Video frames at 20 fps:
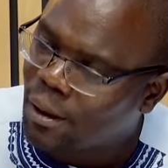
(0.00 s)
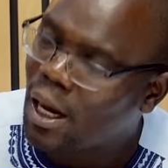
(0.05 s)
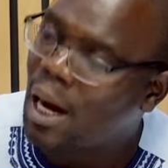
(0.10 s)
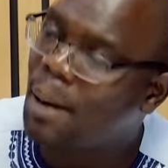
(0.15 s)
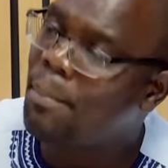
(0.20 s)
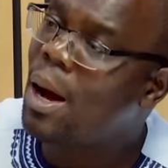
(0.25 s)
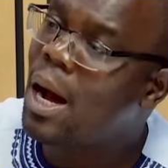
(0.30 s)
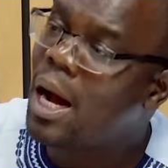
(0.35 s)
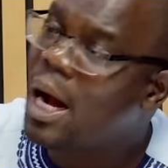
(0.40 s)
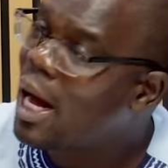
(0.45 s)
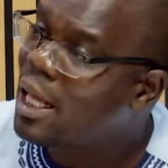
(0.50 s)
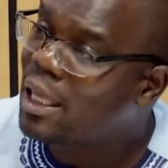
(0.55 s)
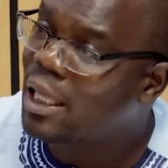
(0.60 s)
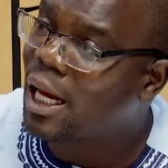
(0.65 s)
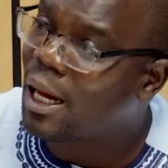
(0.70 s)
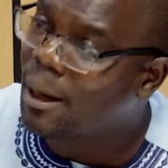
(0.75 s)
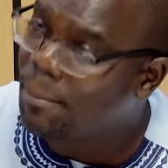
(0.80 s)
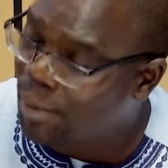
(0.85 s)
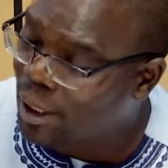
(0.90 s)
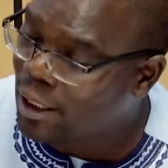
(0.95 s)
Among
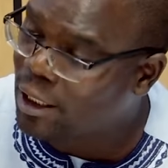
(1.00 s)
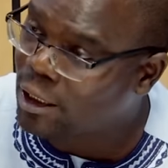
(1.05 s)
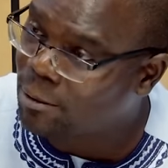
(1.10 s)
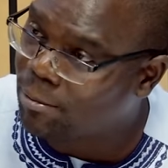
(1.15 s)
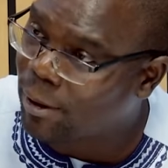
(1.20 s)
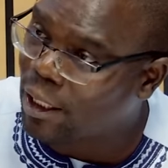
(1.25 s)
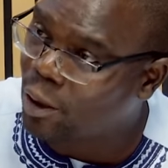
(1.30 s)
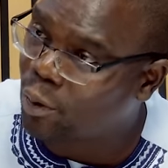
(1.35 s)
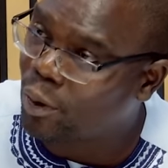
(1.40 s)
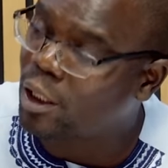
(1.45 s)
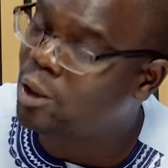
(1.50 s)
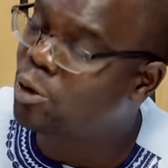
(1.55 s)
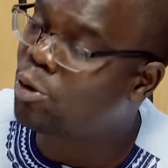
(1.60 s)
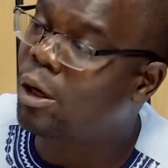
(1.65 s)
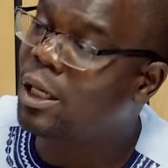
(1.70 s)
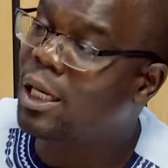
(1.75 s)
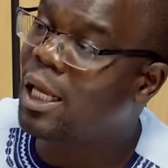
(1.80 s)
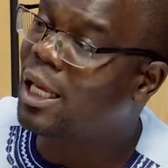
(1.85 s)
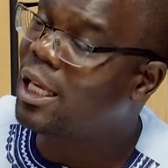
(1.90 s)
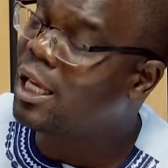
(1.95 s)
other parties, by the way, it's
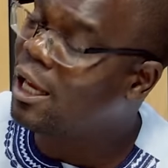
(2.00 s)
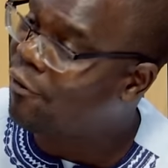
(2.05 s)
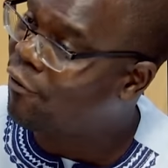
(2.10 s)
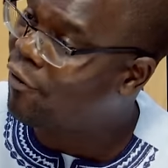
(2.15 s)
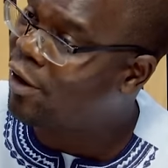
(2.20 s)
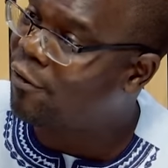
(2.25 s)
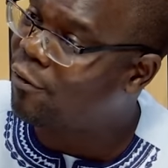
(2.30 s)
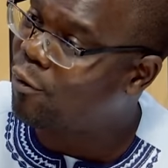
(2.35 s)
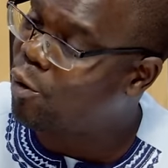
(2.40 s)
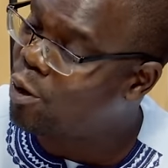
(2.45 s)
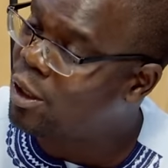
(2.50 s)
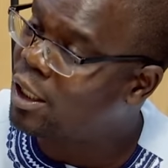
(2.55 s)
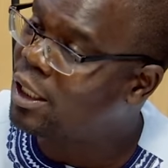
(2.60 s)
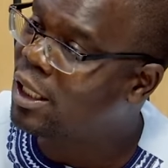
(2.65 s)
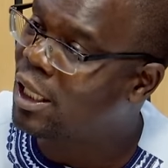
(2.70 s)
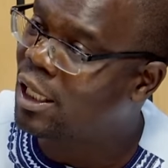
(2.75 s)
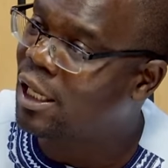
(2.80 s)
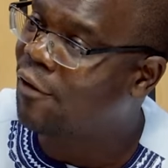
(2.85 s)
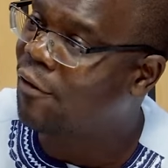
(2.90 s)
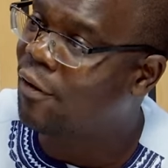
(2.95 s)
not the EFF, only
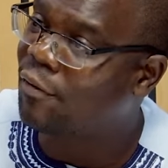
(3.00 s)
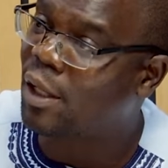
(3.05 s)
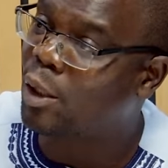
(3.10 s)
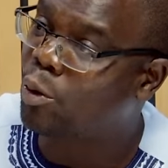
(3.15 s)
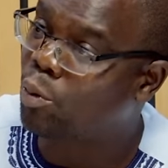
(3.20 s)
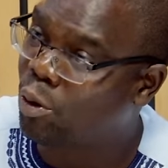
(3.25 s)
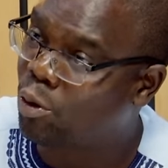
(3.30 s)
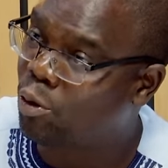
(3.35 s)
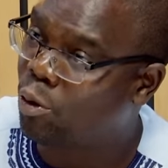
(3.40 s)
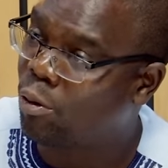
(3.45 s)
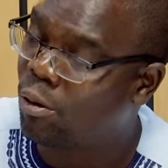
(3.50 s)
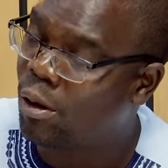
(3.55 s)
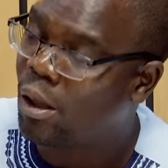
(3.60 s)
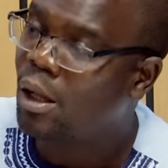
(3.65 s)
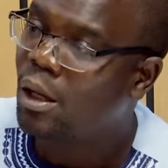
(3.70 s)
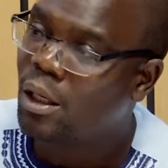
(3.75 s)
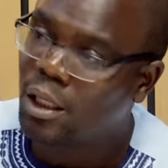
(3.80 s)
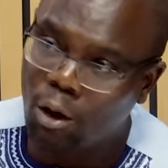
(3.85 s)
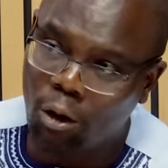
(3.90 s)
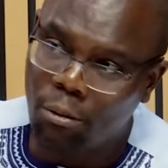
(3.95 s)
the EFF that will grow.
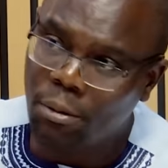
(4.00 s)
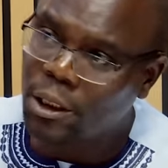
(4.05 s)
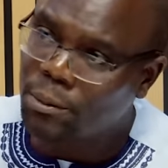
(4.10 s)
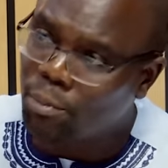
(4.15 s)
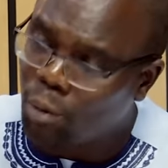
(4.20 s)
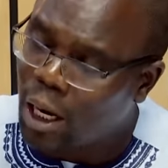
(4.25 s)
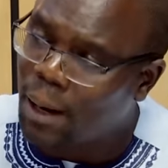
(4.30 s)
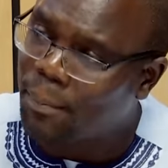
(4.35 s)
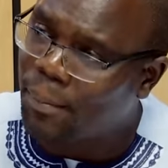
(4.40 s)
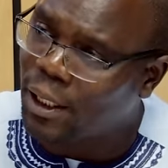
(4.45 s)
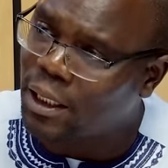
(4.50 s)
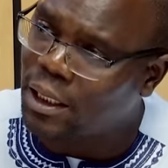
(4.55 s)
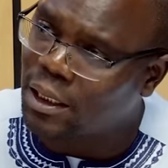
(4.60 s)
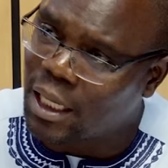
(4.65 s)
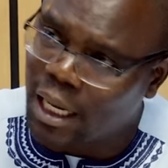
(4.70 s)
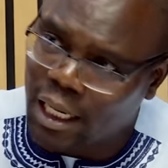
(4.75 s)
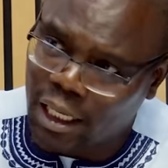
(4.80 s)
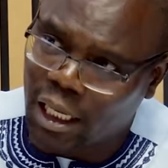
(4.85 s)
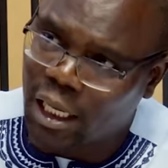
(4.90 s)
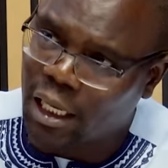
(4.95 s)
There will be smaller parties
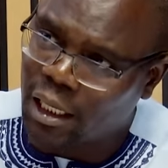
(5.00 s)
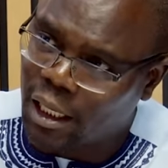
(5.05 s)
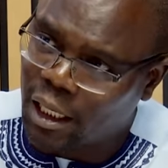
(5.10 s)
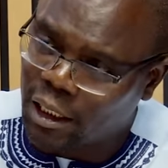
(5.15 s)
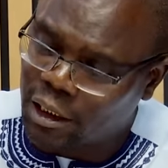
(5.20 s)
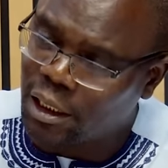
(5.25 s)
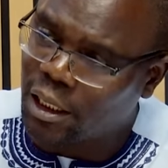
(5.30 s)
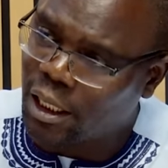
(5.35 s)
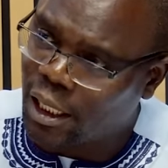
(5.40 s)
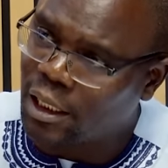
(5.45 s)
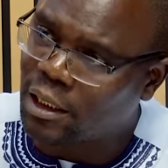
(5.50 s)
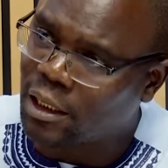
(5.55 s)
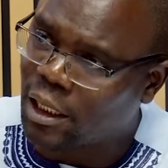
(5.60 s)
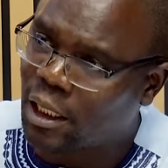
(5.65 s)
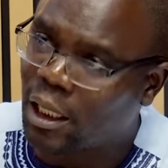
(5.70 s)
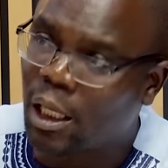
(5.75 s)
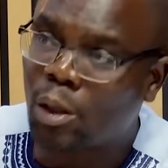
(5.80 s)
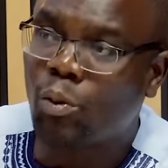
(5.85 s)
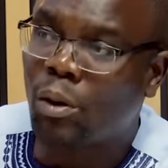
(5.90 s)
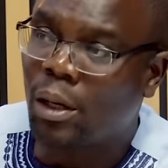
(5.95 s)
like Action SA
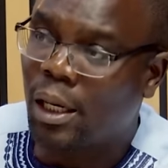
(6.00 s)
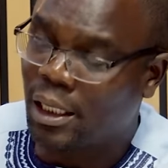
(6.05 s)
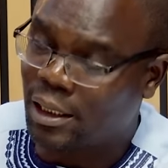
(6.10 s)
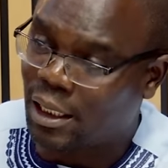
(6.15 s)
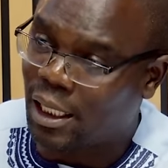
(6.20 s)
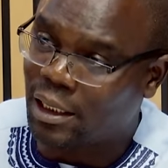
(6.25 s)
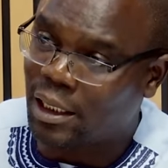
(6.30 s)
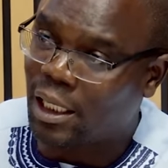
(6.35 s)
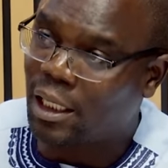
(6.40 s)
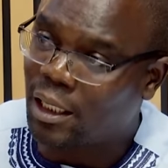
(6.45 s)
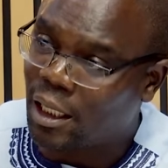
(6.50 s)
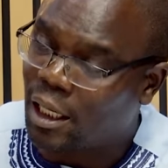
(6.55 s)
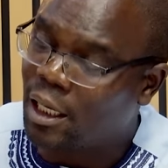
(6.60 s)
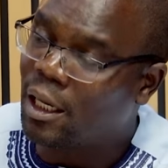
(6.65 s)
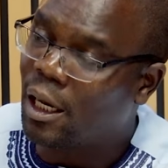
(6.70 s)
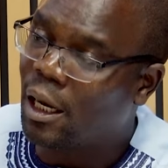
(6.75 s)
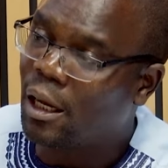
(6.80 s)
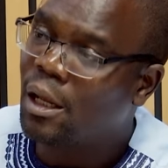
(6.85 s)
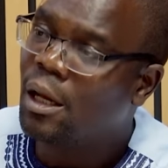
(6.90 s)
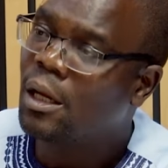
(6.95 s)
that will, as I said
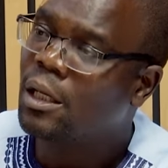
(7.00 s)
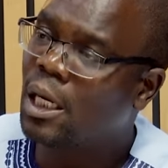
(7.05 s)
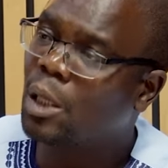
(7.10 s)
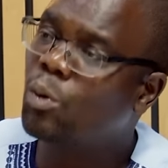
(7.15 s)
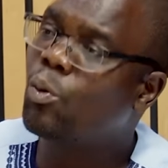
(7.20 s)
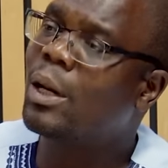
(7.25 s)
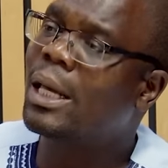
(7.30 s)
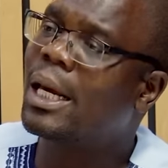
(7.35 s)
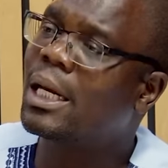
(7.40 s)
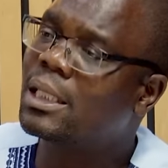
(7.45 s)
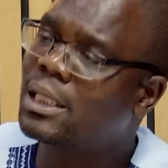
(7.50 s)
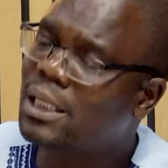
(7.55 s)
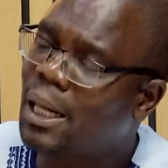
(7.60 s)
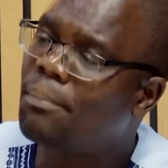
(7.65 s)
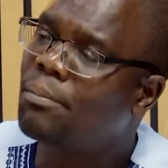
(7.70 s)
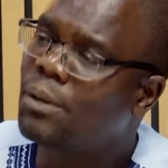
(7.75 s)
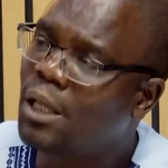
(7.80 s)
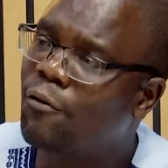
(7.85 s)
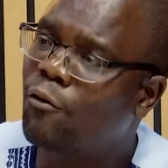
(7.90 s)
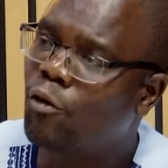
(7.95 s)
earlier, that will get
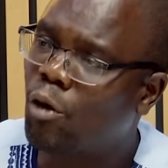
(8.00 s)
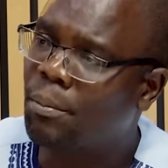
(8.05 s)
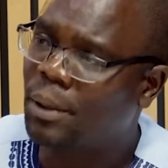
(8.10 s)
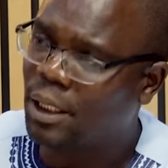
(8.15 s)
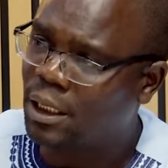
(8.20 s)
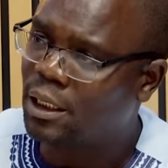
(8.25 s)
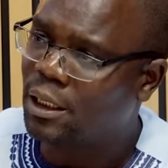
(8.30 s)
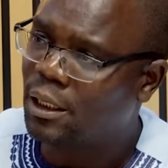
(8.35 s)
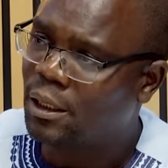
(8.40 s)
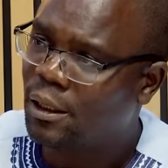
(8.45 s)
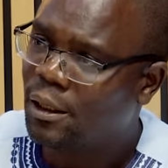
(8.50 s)
something from it.